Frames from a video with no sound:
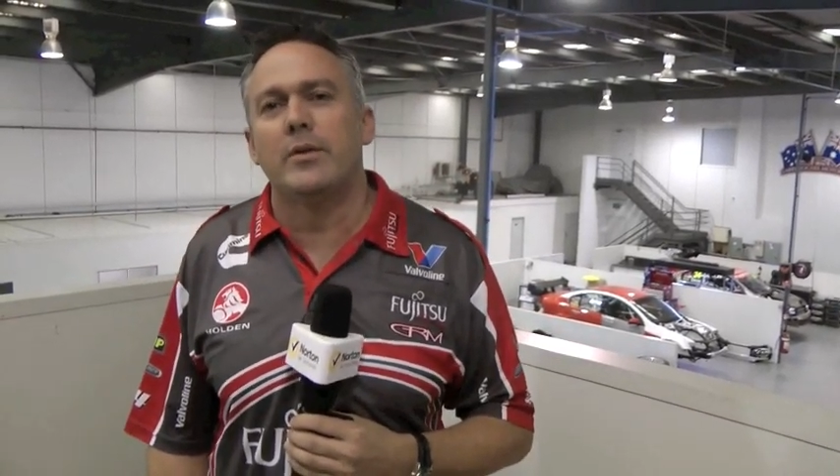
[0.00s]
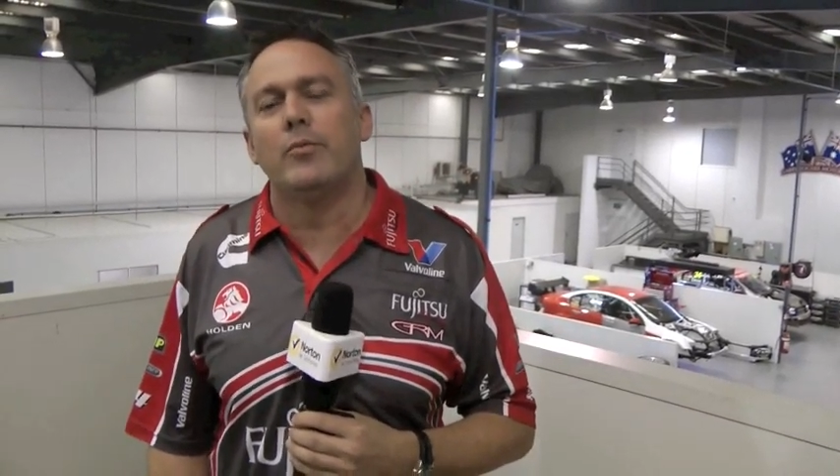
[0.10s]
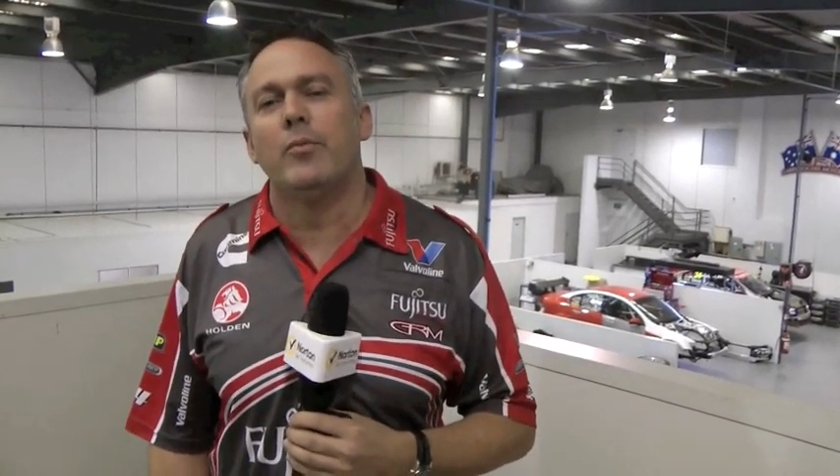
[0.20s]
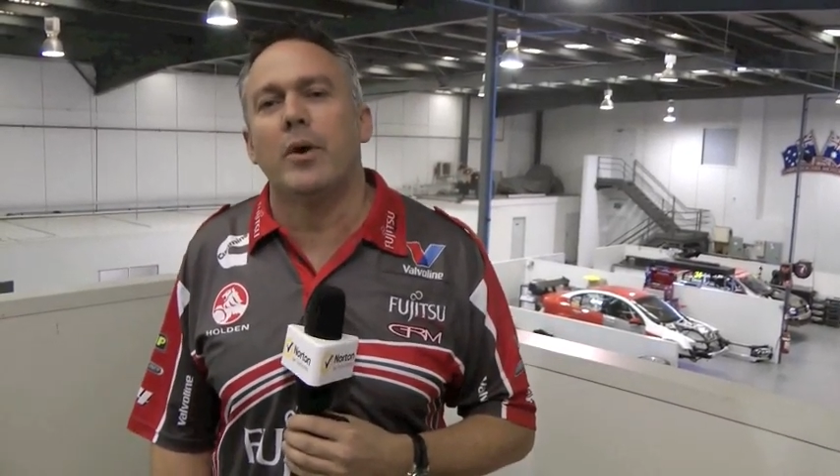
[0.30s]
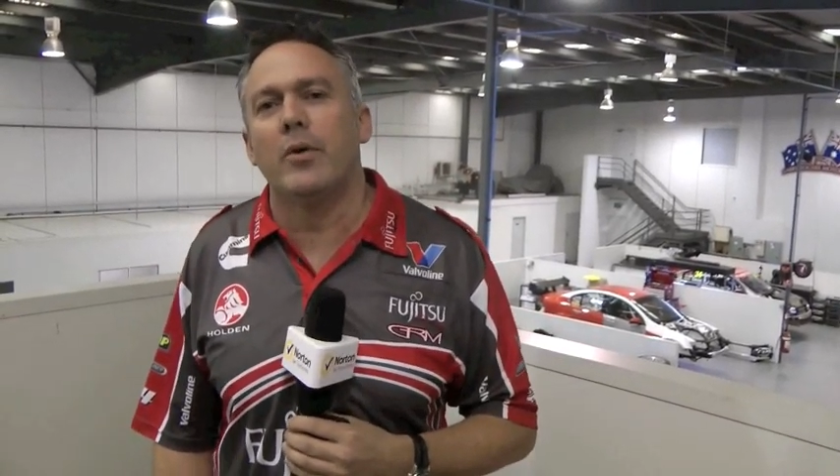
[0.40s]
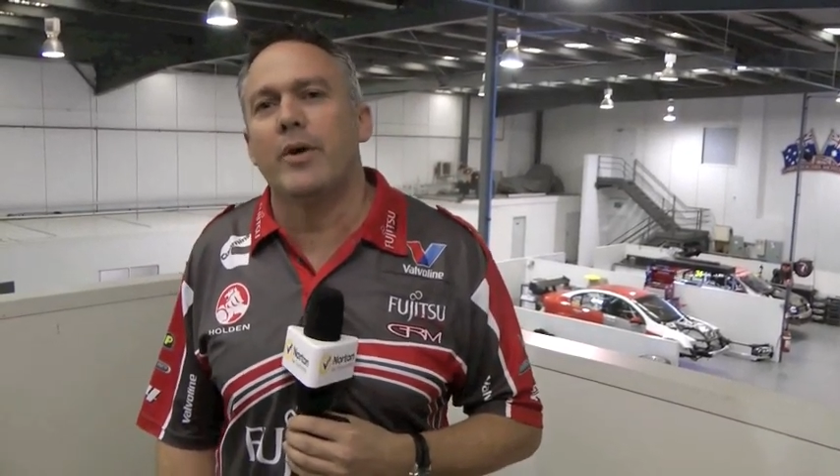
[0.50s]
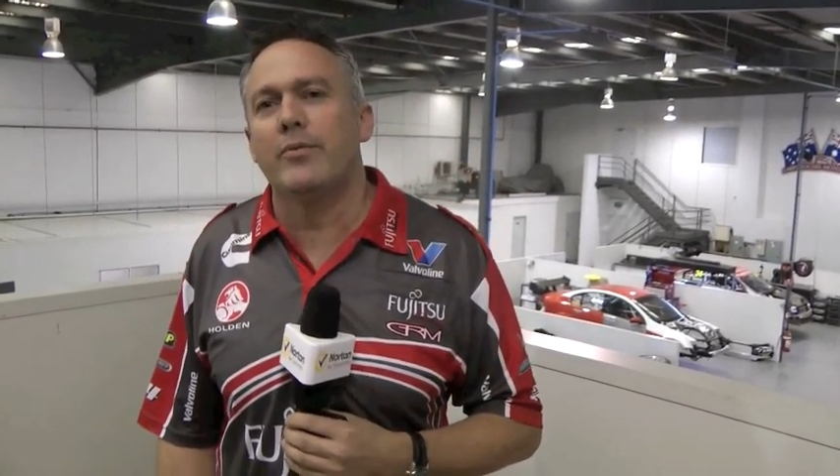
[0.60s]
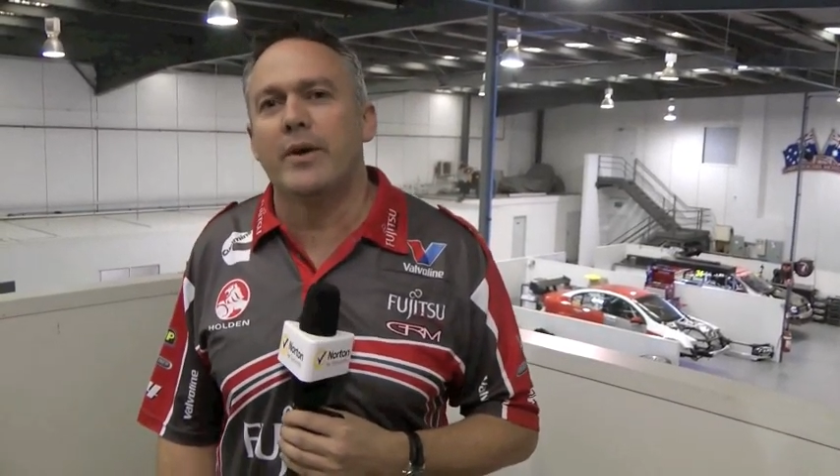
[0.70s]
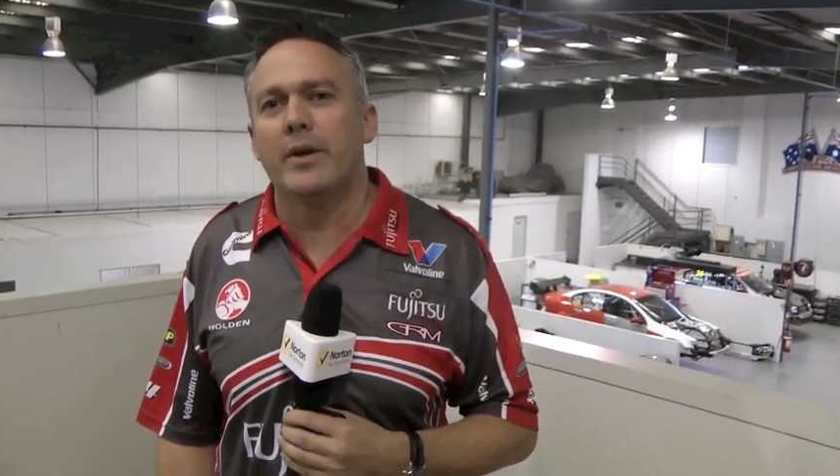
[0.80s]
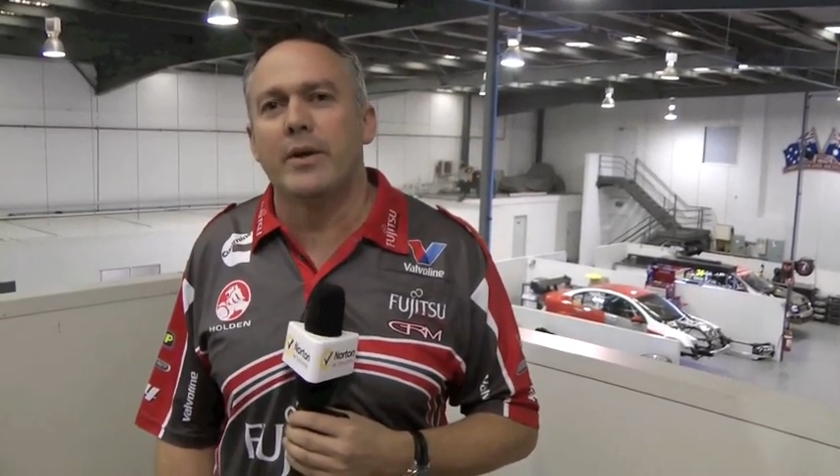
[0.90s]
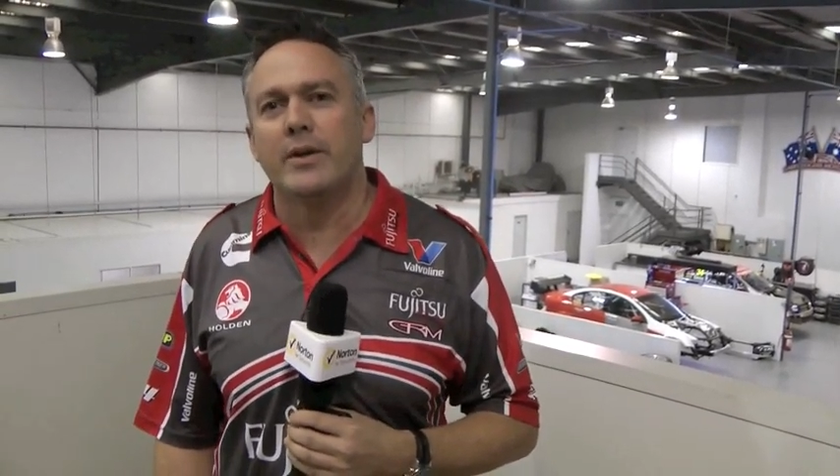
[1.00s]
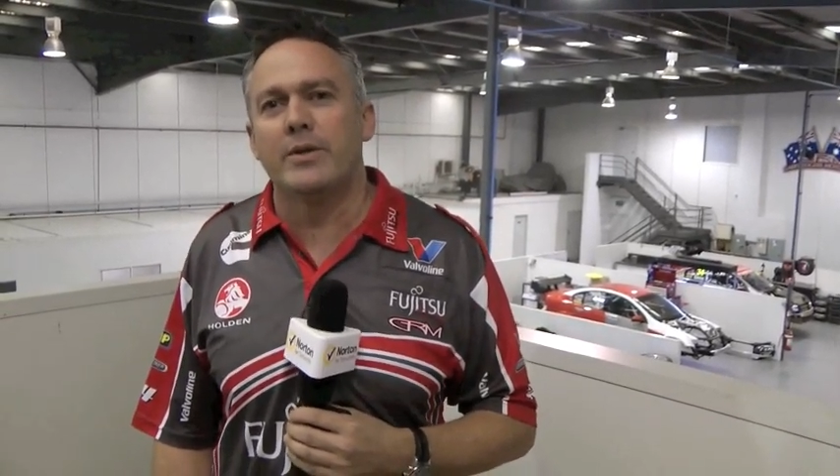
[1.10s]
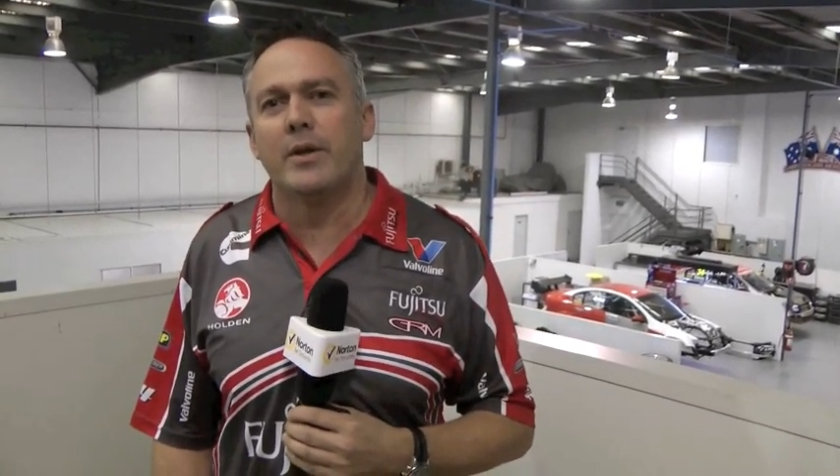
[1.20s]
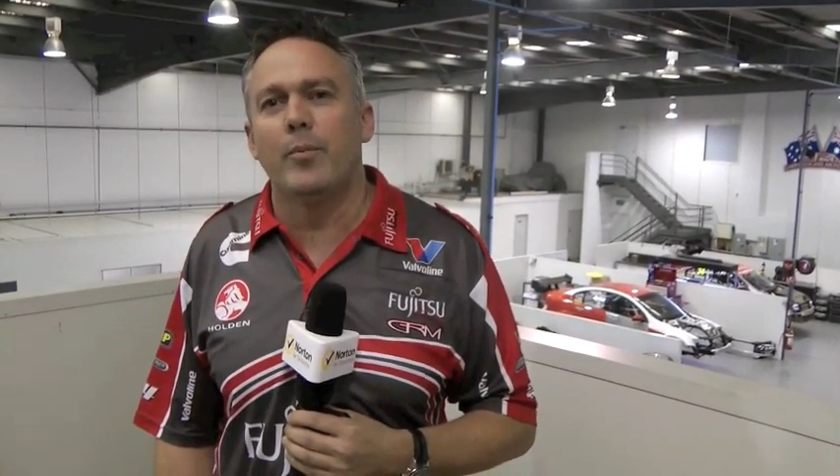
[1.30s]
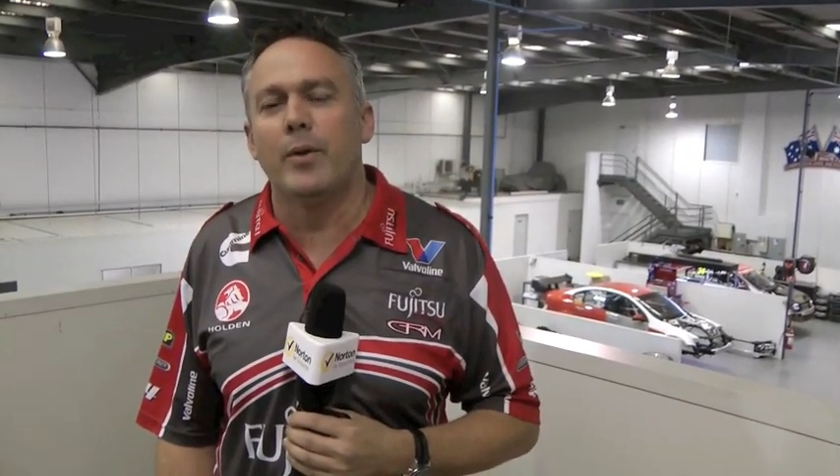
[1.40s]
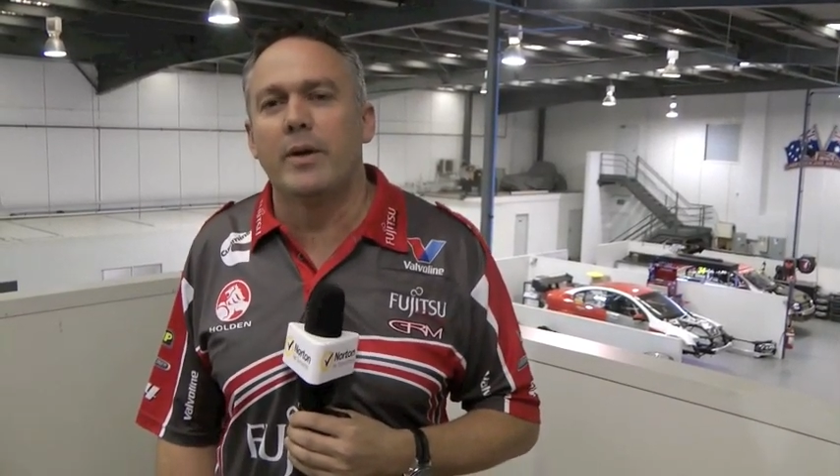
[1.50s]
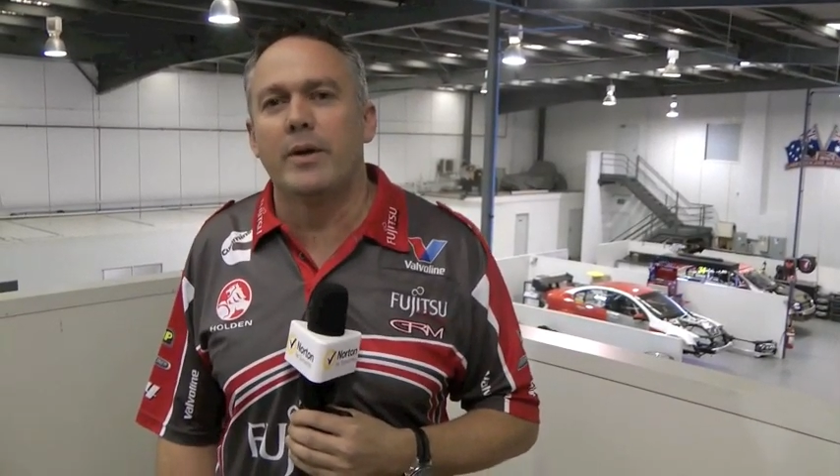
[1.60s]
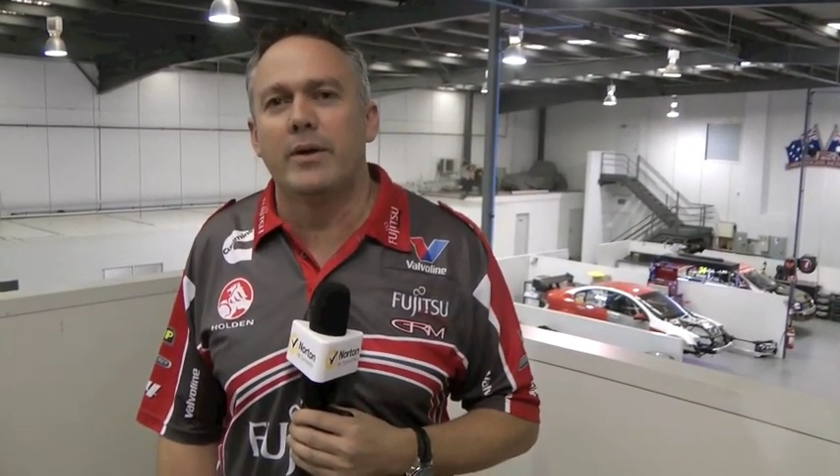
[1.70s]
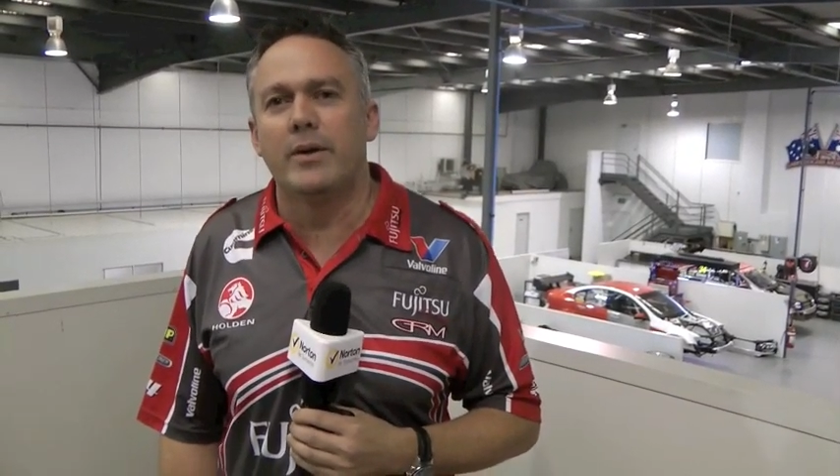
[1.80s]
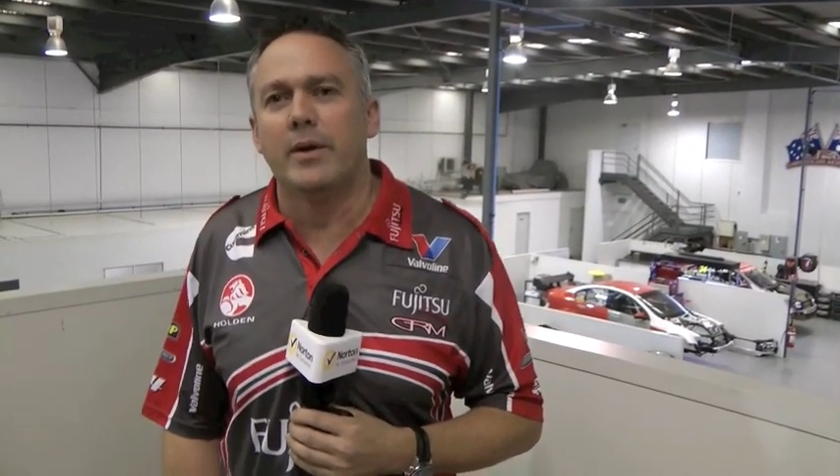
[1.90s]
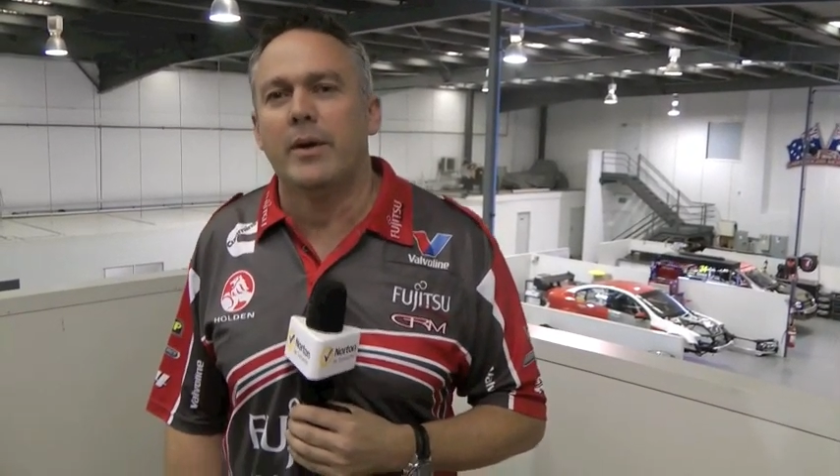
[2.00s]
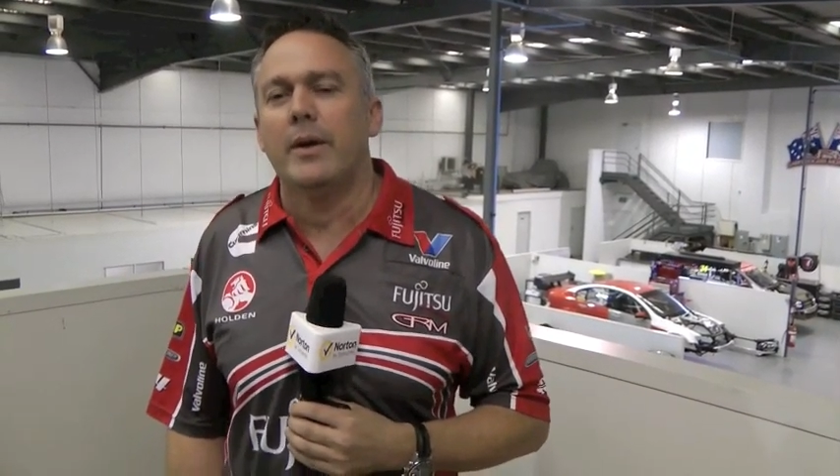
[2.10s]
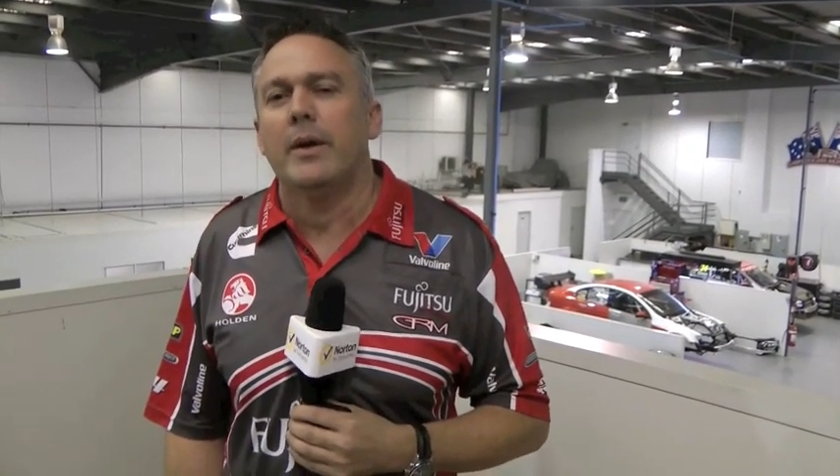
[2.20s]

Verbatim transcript: and my grandfather actually competed in the